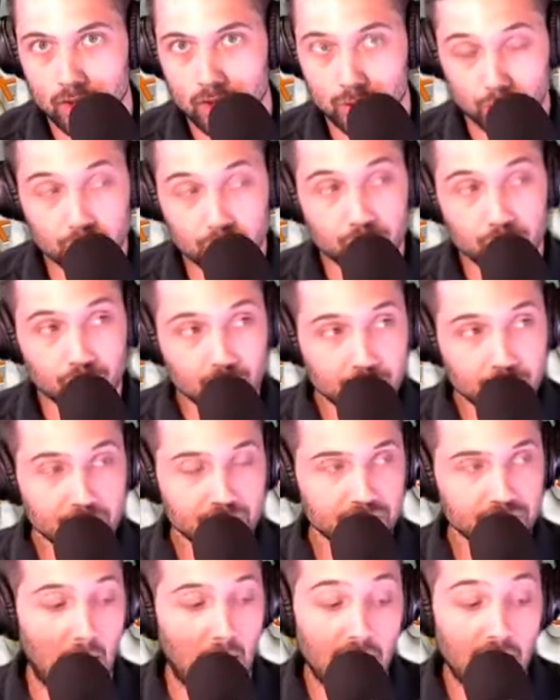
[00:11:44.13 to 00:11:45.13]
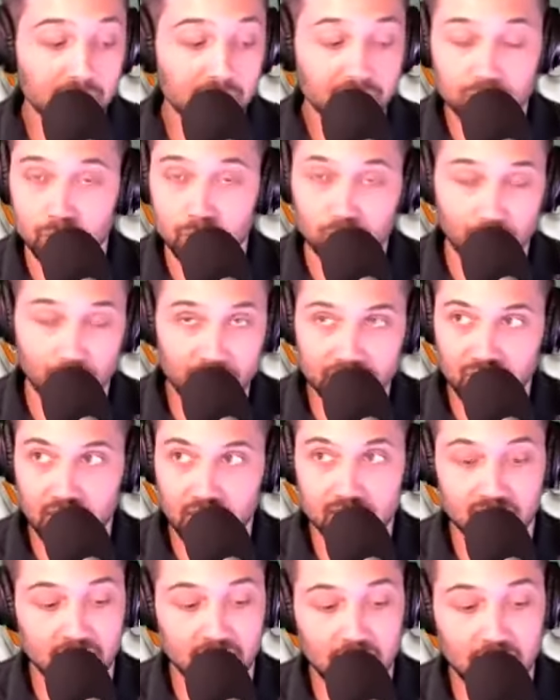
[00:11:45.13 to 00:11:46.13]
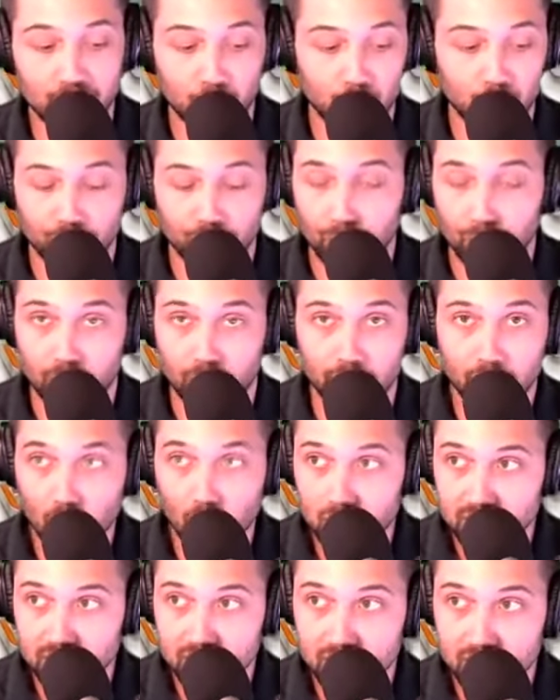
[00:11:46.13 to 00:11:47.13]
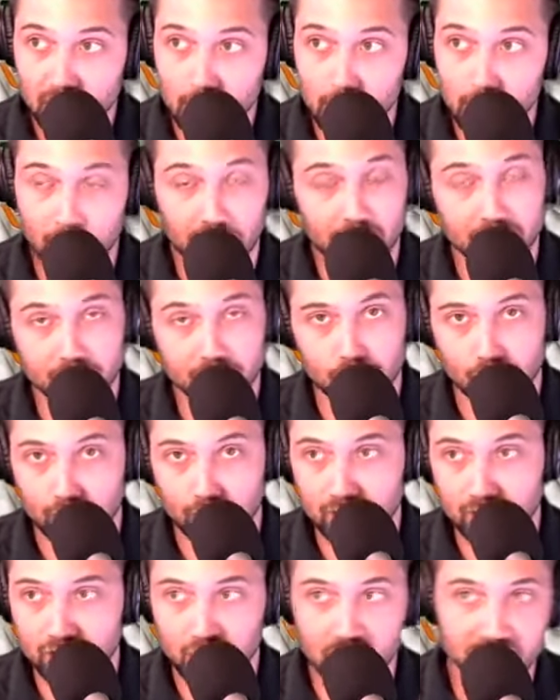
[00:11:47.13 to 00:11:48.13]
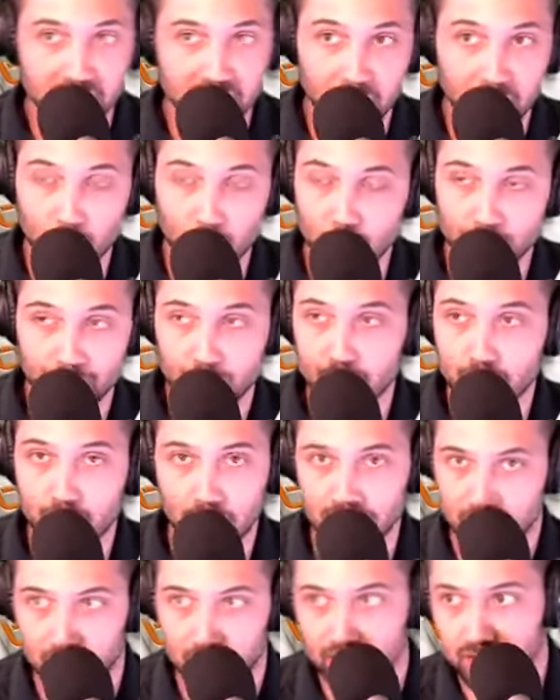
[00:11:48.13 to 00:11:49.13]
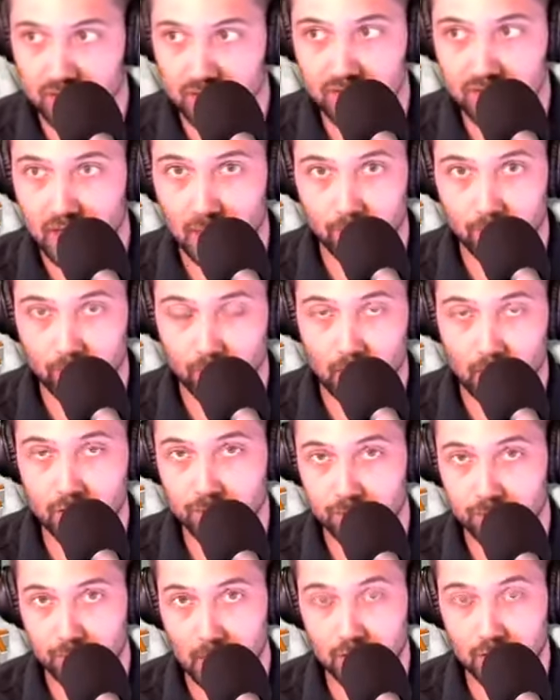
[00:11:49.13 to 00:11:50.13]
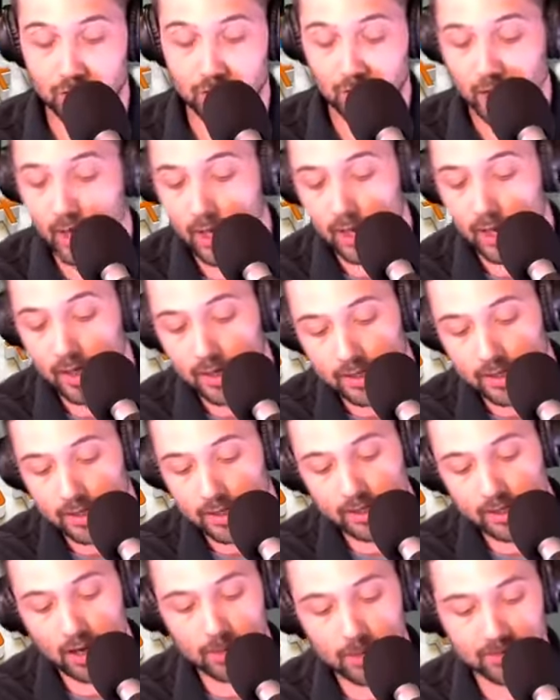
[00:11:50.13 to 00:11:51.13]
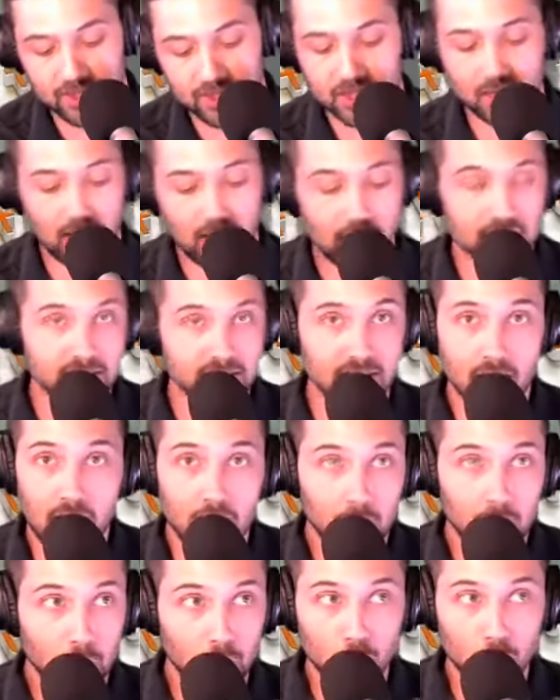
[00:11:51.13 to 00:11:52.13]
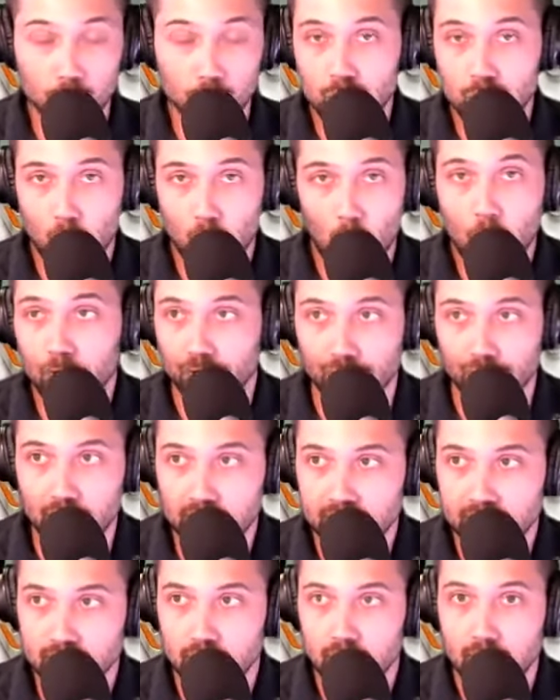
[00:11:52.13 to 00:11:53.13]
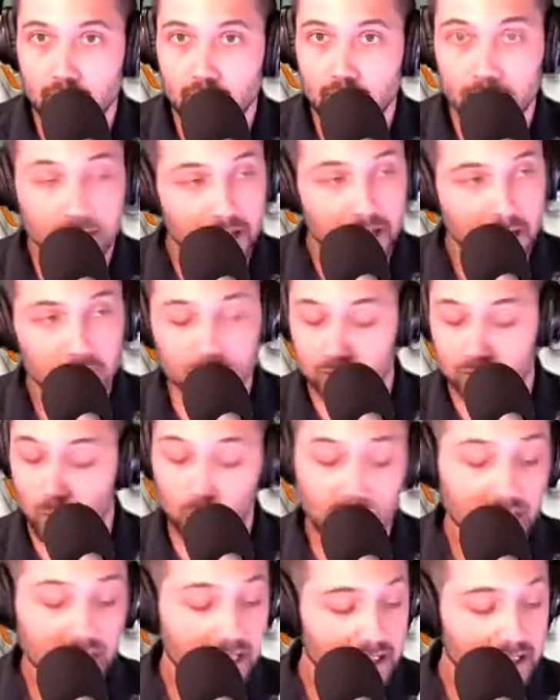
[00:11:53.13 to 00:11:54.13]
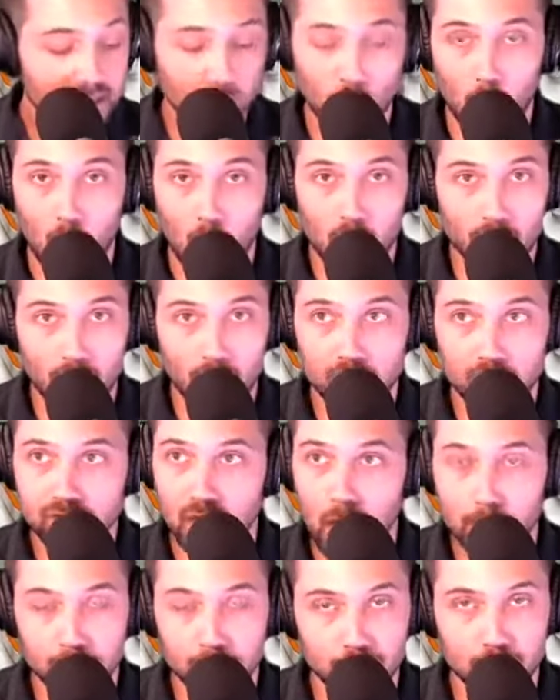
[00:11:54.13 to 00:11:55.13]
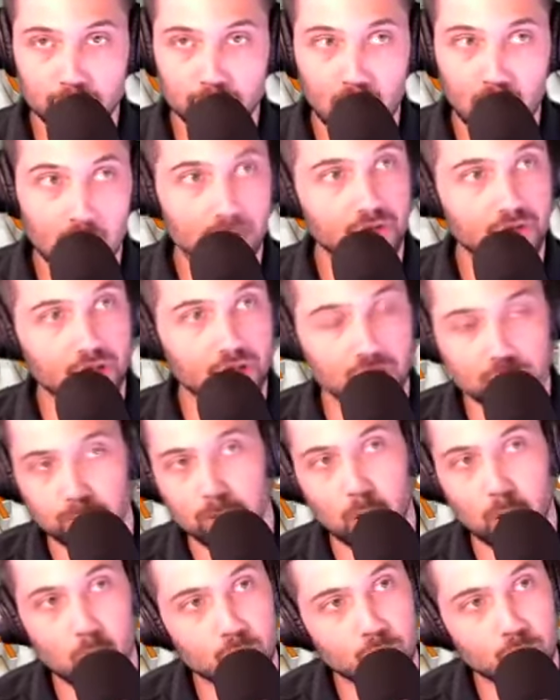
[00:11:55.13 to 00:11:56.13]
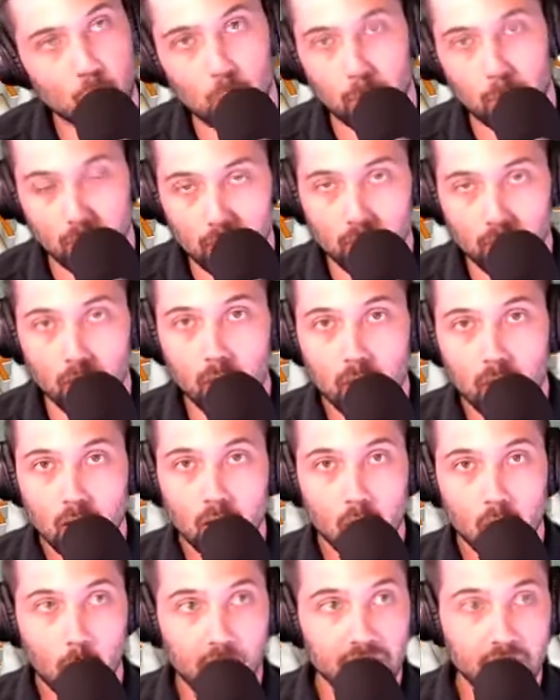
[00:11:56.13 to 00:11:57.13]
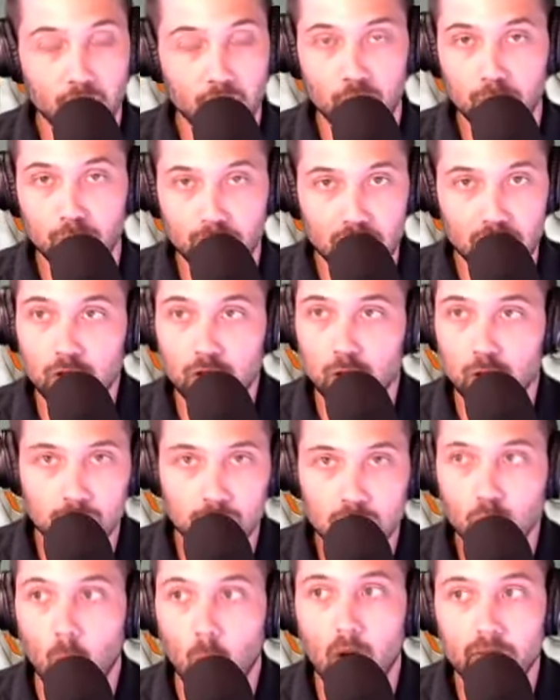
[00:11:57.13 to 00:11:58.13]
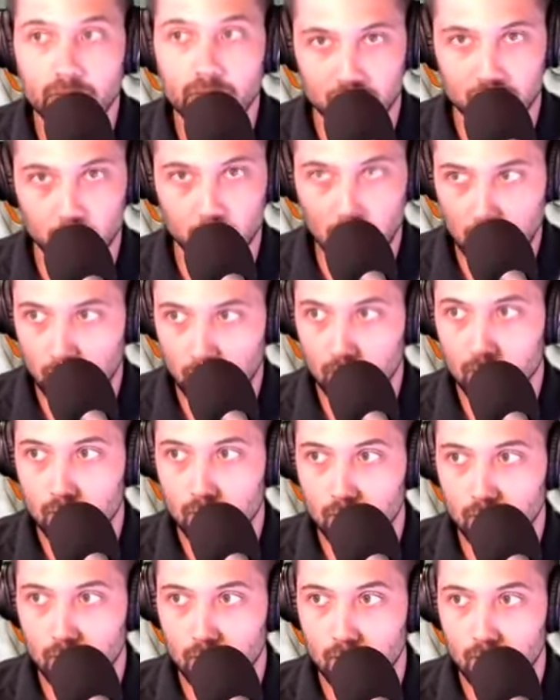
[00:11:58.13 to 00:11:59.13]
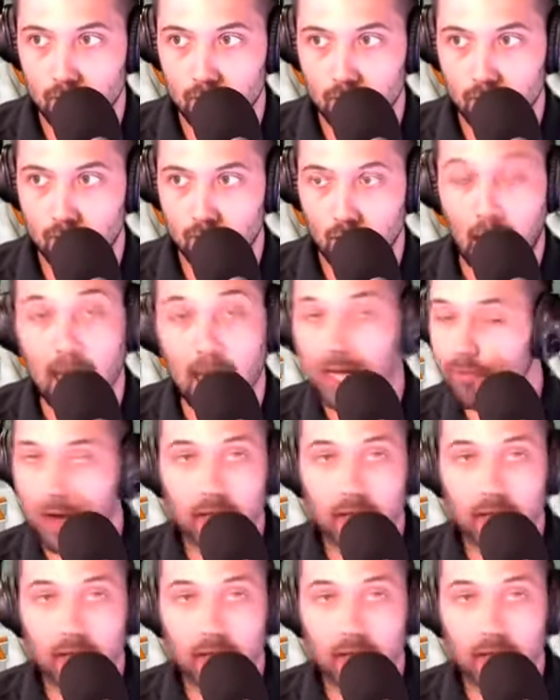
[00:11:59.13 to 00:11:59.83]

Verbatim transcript: So there's a really good, I think there's a great chance that he throws for 300 yards in this game. I think there's a great chance that he throws for two touchdowns in this game for Ryan Fitzpatrick. He comes in as QB 12 for us. He comes, so he is one of our top streamer guys just below Joe Burrow, who I think could be a QB one this week. I'd